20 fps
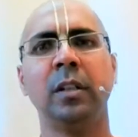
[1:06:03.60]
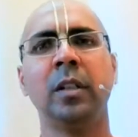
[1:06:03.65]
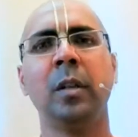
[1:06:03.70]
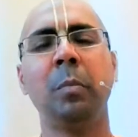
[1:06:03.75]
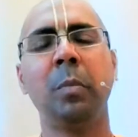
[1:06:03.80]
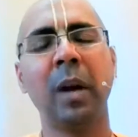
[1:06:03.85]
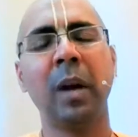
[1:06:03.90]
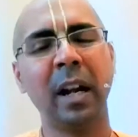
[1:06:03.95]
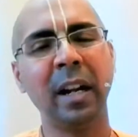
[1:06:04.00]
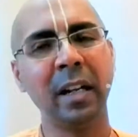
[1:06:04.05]
the
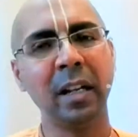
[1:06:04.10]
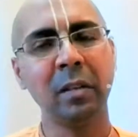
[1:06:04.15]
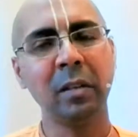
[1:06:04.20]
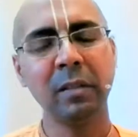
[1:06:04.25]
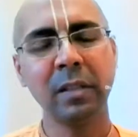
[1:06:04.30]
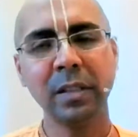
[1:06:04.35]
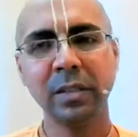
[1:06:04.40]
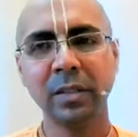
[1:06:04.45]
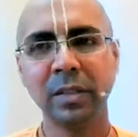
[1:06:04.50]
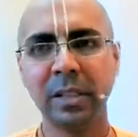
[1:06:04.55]

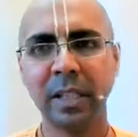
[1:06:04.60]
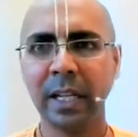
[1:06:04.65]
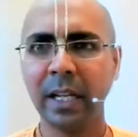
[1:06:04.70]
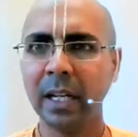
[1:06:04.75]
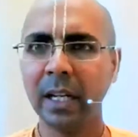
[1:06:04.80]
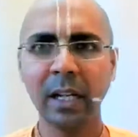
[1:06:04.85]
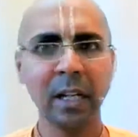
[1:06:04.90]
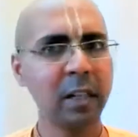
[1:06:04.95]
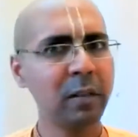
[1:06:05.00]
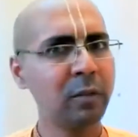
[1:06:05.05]
Pandavas,
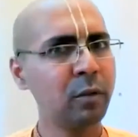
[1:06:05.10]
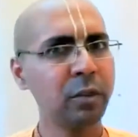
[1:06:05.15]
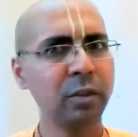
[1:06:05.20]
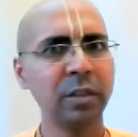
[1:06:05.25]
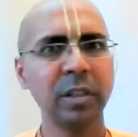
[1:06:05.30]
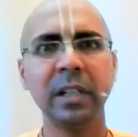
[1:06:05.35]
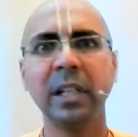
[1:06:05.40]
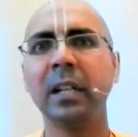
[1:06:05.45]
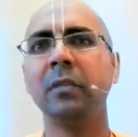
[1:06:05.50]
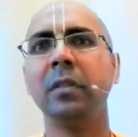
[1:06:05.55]
their
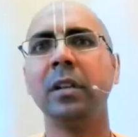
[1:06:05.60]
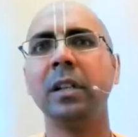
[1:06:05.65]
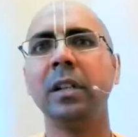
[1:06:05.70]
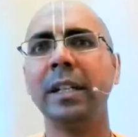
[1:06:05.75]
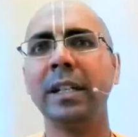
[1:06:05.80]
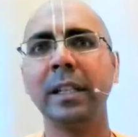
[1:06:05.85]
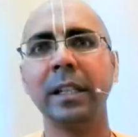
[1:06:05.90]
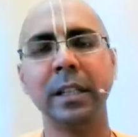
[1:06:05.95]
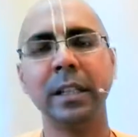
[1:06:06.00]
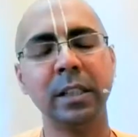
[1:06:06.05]
devotion never
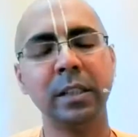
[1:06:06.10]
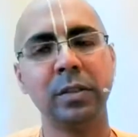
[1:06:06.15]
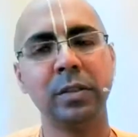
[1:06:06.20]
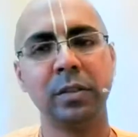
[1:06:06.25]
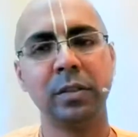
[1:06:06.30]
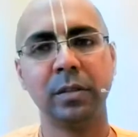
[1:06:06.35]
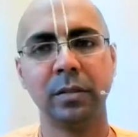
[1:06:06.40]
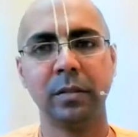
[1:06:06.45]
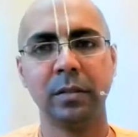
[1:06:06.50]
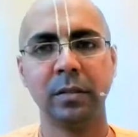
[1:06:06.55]

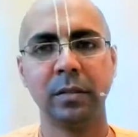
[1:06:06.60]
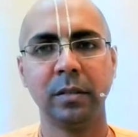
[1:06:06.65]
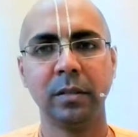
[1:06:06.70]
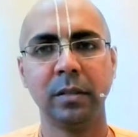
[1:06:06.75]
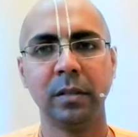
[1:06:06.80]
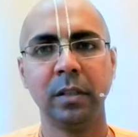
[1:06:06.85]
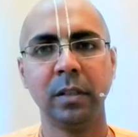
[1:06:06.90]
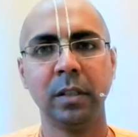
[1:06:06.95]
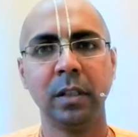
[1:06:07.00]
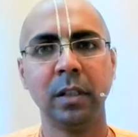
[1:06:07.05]
decreased.
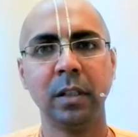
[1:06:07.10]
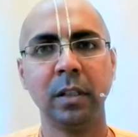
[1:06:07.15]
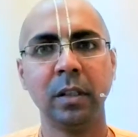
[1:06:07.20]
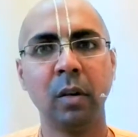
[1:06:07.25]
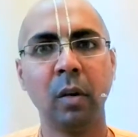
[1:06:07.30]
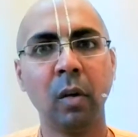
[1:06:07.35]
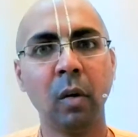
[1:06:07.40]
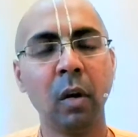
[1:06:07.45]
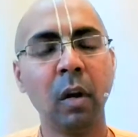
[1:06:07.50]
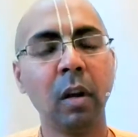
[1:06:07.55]

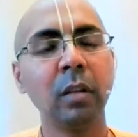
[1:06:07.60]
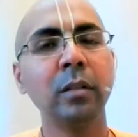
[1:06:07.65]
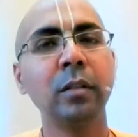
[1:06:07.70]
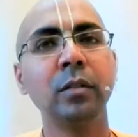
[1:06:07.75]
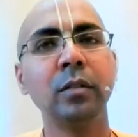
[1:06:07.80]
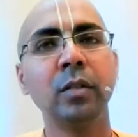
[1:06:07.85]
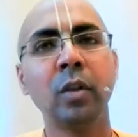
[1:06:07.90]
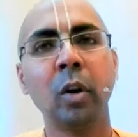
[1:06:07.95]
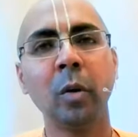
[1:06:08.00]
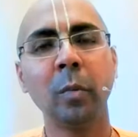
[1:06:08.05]
Although
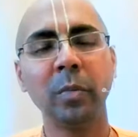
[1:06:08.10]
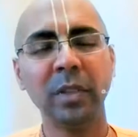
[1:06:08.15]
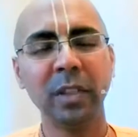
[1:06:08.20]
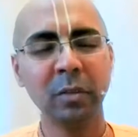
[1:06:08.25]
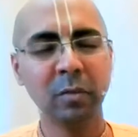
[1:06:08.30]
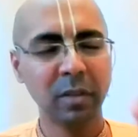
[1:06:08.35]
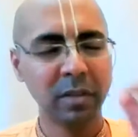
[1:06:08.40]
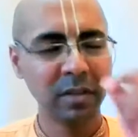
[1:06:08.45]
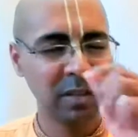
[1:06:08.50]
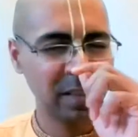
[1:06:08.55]
Draupadi
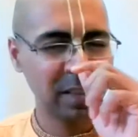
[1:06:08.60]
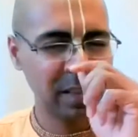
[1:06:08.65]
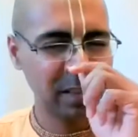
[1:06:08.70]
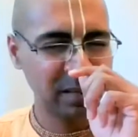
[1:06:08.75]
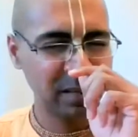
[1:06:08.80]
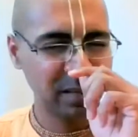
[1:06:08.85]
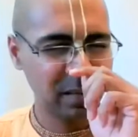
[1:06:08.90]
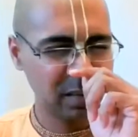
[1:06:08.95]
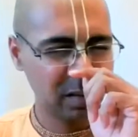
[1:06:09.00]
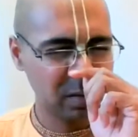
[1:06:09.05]
was,
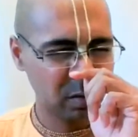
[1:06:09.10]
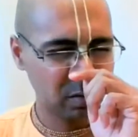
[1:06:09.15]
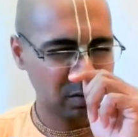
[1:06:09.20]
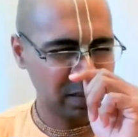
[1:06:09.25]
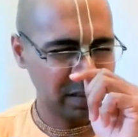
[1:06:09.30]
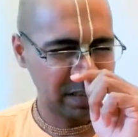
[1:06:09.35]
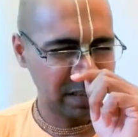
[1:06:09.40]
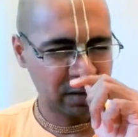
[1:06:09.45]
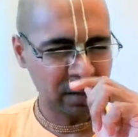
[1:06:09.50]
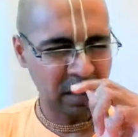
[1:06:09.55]

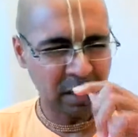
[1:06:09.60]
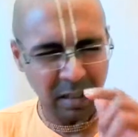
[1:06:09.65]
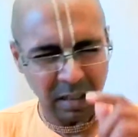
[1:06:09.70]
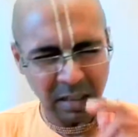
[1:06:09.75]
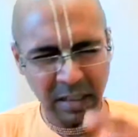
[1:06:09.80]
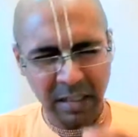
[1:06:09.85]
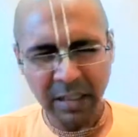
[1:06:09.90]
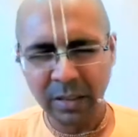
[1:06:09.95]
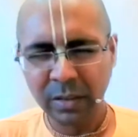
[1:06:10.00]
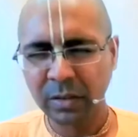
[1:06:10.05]

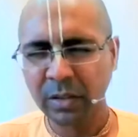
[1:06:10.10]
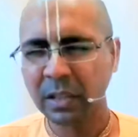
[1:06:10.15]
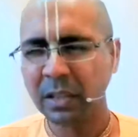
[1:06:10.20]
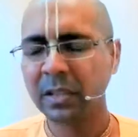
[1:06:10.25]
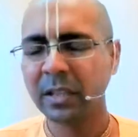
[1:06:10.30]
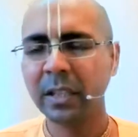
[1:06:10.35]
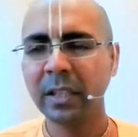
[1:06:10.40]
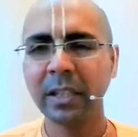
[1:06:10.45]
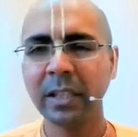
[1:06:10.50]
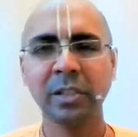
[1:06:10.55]
thoroughly
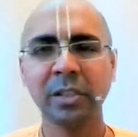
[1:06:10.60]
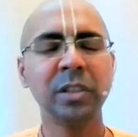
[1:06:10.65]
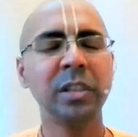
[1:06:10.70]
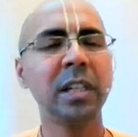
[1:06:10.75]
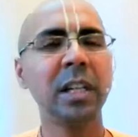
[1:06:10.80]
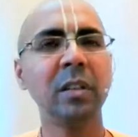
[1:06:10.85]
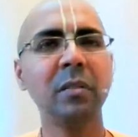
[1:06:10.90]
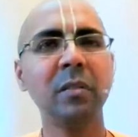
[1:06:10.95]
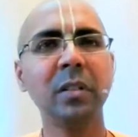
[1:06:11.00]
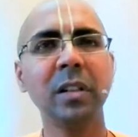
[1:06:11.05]
insulted, she
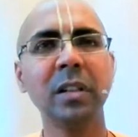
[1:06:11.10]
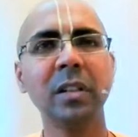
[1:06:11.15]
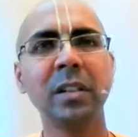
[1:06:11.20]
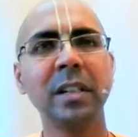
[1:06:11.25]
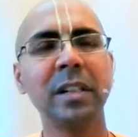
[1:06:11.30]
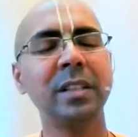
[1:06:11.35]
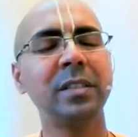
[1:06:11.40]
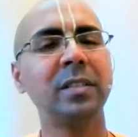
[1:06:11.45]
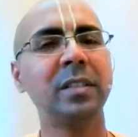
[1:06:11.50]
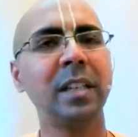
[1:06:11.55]
never
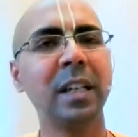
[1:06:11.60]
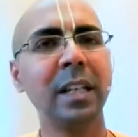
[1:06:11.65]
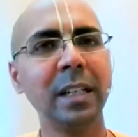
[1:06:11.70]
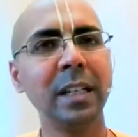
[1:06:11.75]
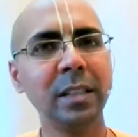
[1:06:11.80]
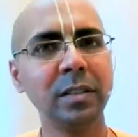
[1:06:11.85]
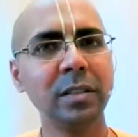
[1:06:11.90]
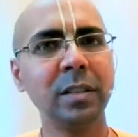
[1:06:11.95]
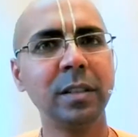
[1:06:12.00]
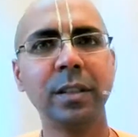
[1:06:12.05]

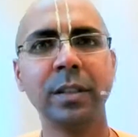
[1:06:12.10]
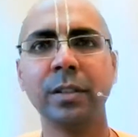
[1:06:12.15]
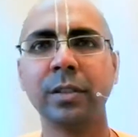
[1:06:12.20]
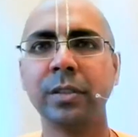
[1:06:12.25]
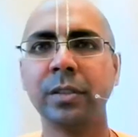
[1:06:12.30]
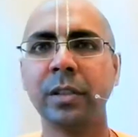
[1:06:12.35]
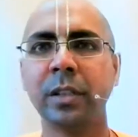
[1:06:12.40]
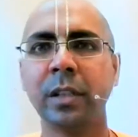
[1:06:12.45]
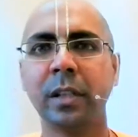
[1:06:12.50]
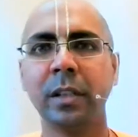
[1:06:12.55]
criticized
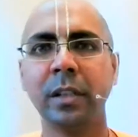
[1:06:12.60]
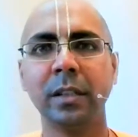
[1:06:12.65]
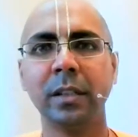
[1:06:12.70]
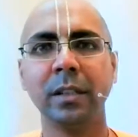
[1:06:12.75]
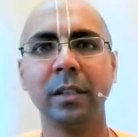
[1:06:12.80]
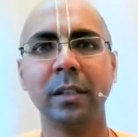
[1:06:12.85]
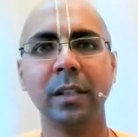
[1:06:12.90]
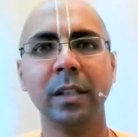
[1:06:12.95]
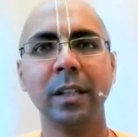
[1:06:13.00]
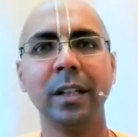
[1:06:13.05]
Krishna.
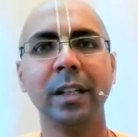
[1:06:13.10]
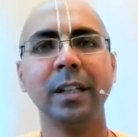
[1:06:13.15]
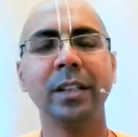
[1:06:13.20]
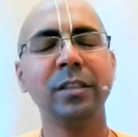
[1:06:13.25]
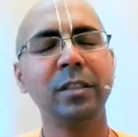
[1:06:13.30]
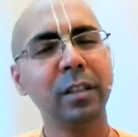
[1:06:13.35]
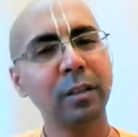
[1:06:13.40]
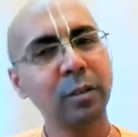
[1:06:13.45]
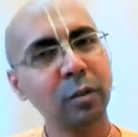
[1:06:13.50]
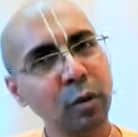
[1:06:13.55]

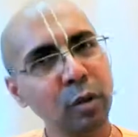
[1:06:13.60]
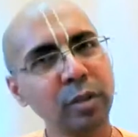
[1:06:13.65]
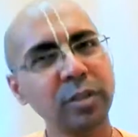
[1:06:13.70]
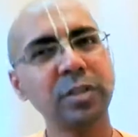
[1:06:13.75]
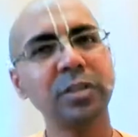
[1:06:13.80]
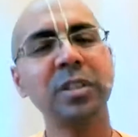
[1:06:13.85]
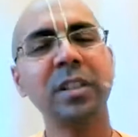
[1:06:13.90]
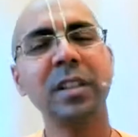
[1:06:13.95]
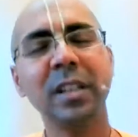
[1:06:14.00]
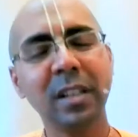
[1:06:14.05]
She
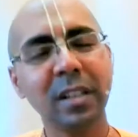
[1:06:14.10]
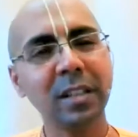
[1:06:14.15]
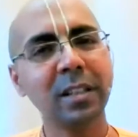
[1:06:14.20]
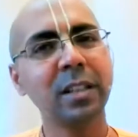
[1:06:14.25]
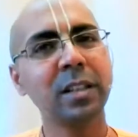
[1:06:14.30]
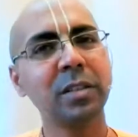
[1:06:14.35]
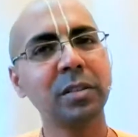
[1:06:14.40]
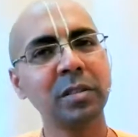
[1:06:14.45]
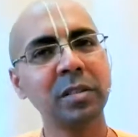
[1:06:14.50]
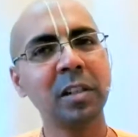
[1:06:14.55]
questioned
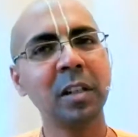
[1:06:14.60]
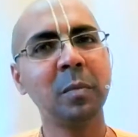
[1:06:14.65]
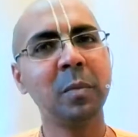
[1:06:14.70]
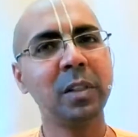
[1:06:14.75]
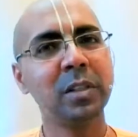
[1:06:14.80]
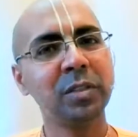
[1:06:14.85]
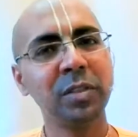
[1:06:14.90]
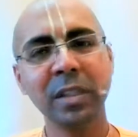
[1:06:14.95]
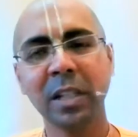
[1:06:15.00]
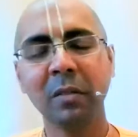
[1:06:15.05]
Krishna,
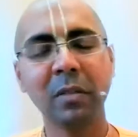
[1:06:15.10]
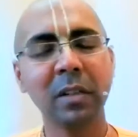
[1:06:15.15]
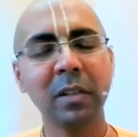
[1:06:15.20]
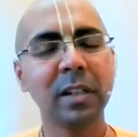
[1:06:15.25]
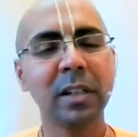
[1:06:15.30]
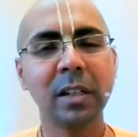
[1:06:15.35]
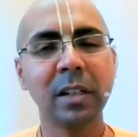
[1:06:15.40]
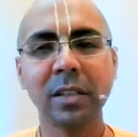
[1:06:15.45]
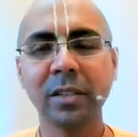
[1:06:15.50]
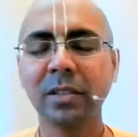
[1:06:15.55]
but she never
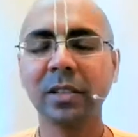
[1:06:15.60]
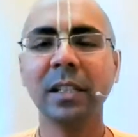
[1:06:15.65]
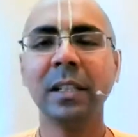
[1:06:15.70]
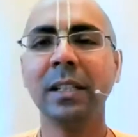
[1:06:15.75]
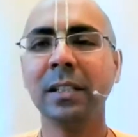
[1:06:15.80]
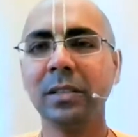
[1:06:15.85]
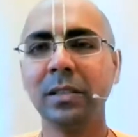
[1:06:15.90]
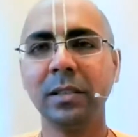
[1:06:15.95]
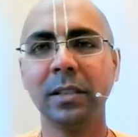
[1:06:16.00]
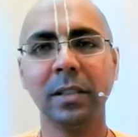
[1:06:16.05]

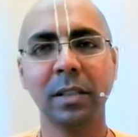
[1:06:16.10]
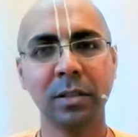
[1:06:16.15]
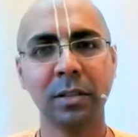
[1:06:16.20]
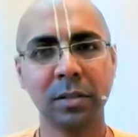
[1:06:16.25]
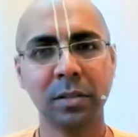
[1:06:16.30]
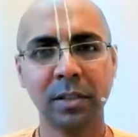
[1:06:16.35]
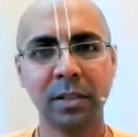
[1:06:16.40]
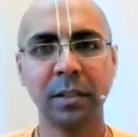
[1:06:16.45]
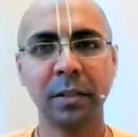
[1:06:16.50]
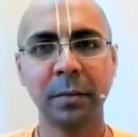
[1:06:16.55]
criticized
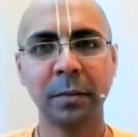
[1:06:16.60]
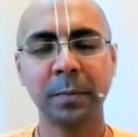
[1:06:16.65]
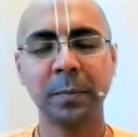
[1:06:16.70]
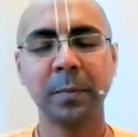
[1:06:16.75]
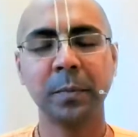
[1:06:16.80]
Krishna.